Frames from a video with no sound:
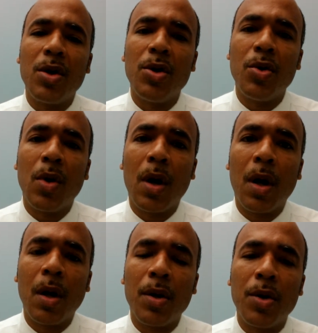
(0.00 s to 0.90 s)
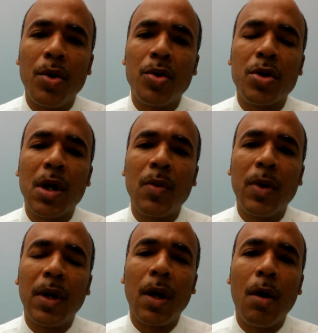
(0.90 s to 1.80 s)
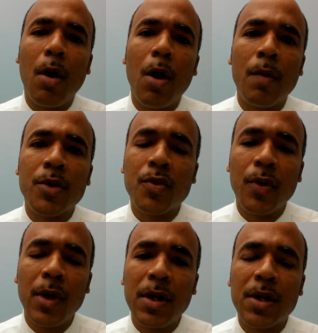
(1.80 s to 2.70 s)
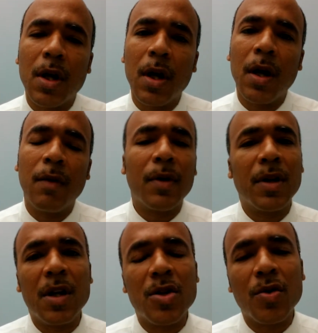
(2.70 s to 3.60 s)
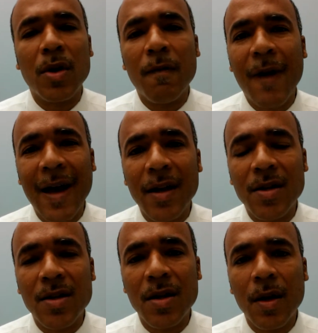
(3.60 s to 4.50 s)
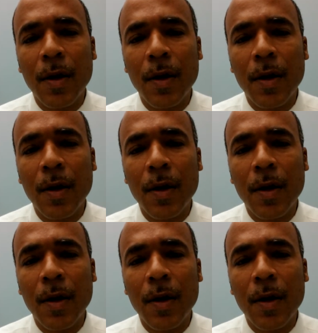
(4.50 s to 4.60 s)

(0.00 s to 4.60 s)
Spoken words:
you are usually within arm's reach of a digital device.